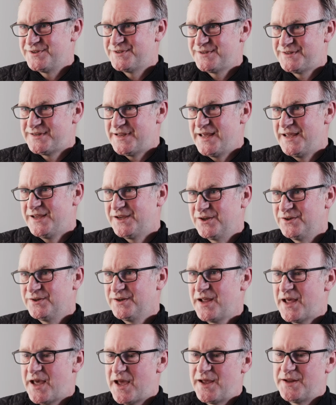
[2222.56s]
is taken
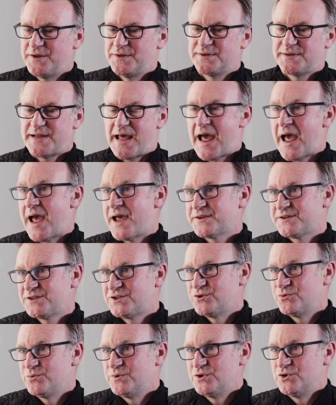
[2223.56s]
and
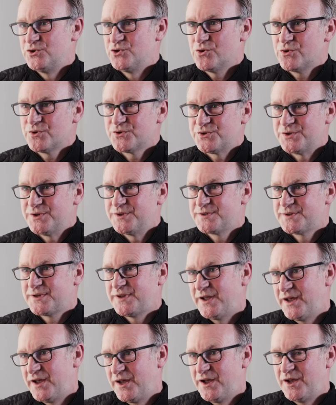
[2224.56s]
asked to endorse it,
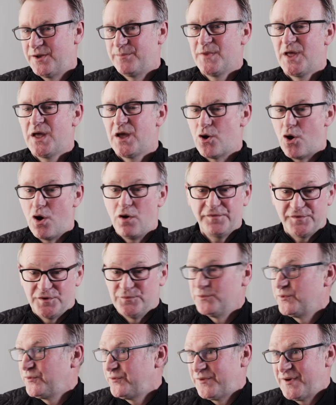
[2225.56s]

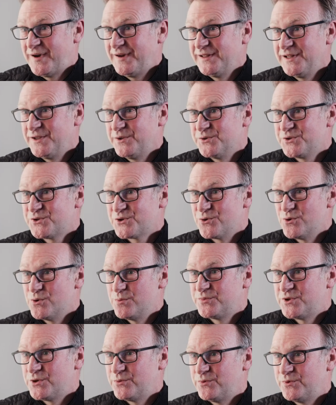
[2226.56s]
often with very little
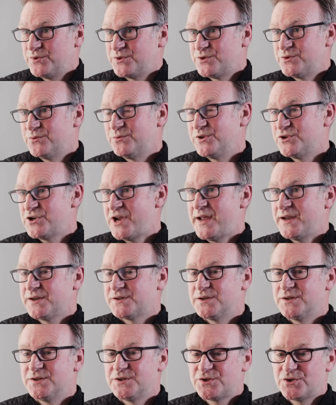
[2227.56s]
scope to
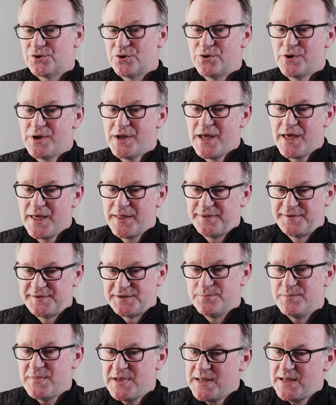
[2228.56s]
reject it. So
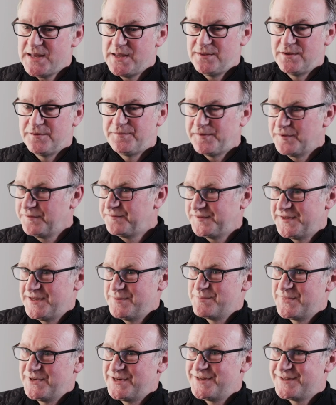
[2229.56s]
to me, the
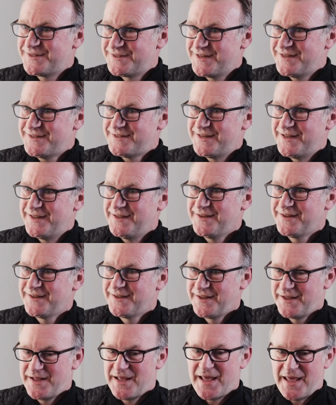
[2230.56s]
15-minute city
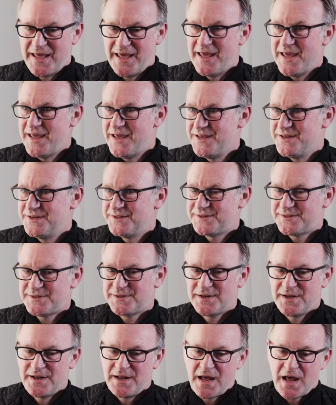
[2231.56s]

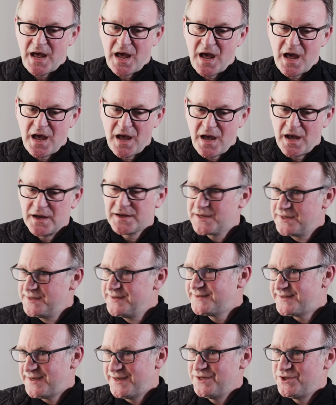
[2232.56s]
is a
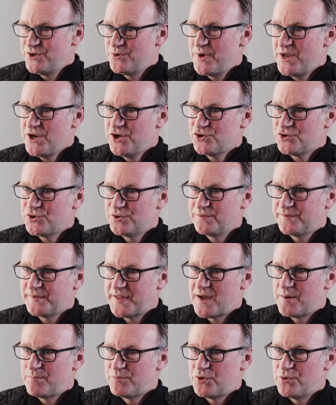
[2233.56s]
continuation of
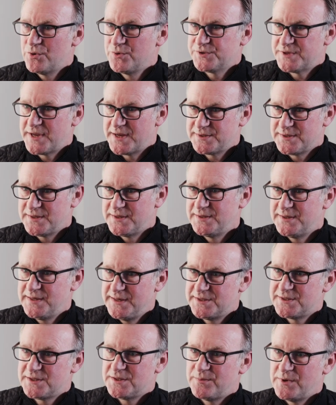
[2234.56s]
that process, and it
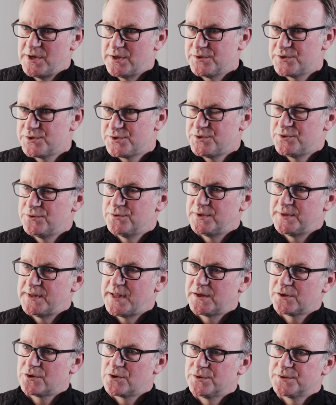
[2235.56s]
needs to be understood in
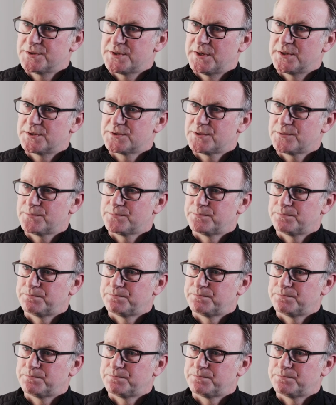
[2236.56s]
that context.